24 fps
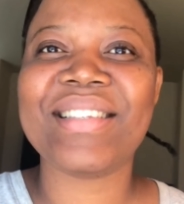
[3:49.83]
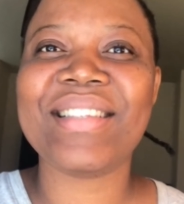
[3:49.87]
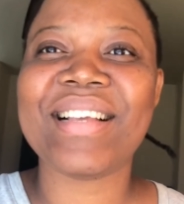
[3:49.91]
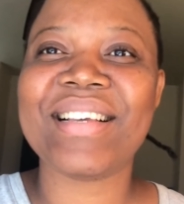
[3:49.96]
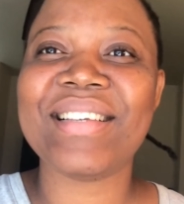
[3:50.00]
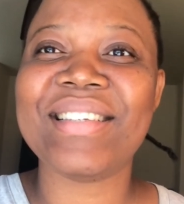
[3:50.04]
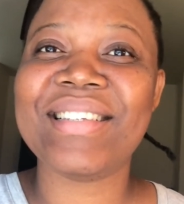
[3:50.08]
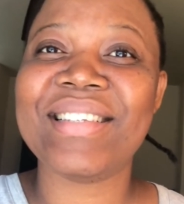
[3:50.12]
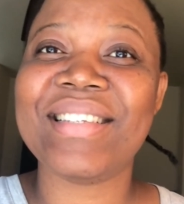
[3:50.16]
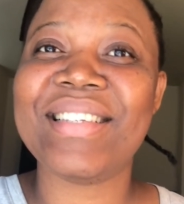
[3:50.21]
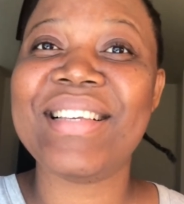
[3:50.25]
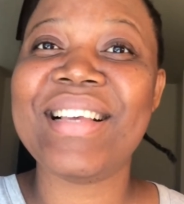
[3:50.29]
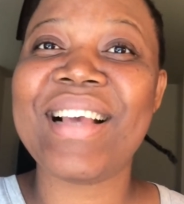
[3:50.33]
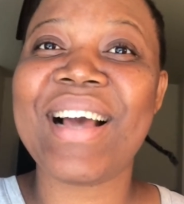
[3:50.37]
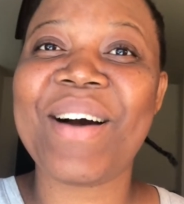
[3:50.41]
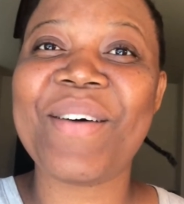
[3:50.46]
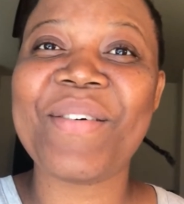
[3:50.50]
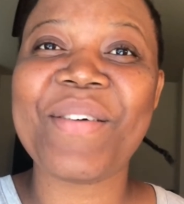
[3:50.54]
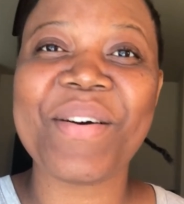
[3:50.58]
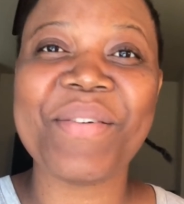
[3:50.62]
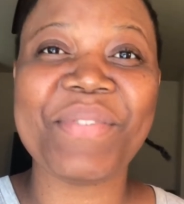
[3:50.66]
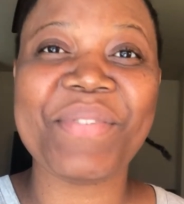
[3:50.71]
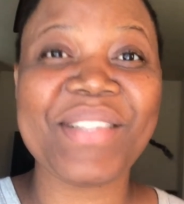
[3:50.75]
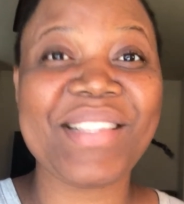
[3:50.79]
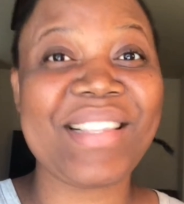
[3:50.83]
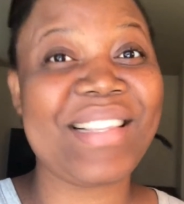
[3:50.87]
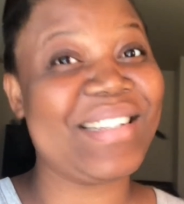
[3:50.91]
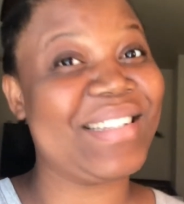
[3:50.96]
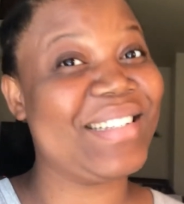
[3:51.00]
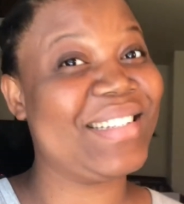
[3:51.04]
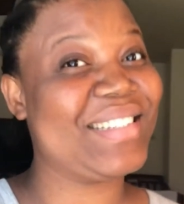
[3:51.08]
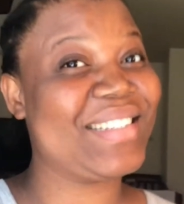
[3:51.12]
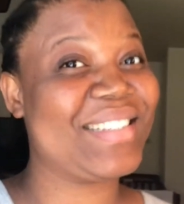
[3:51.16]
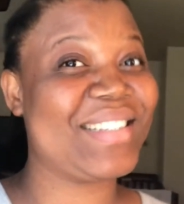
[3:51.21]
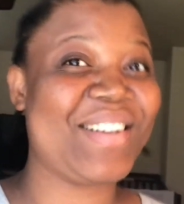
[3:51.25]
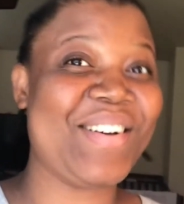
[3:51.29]
Let's see how everything
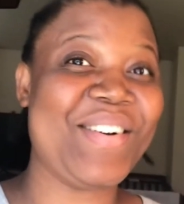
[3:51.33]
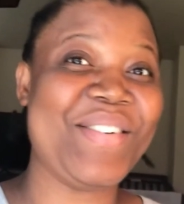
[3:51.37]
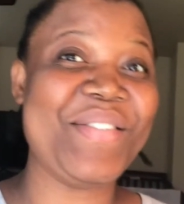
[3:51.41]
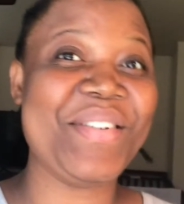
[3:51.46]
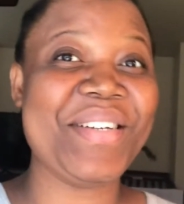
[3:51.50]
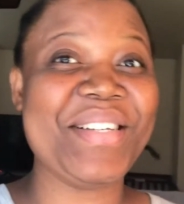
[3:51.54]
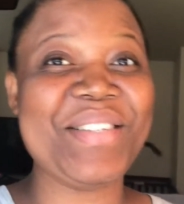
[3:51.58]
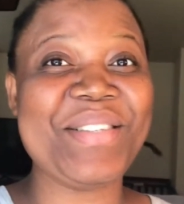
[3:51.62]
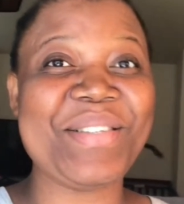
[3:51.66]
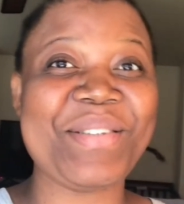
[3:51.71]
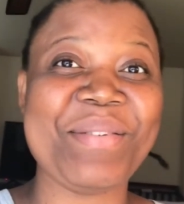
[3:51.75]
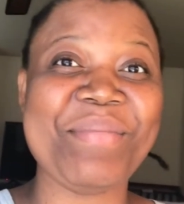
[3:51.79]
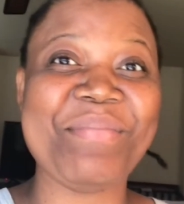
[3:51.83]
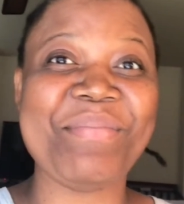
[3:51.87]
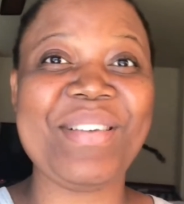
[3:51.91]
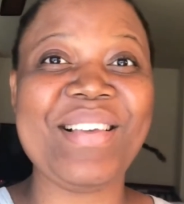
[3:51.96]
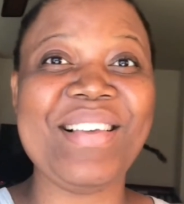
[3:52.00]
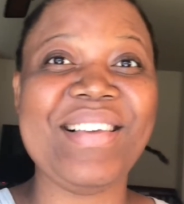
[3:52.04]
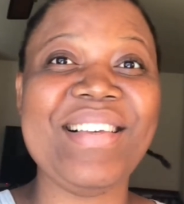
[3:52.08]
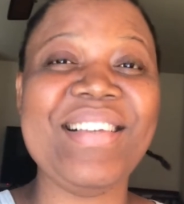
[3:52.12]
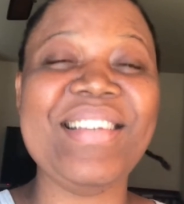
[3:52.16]
is going to be.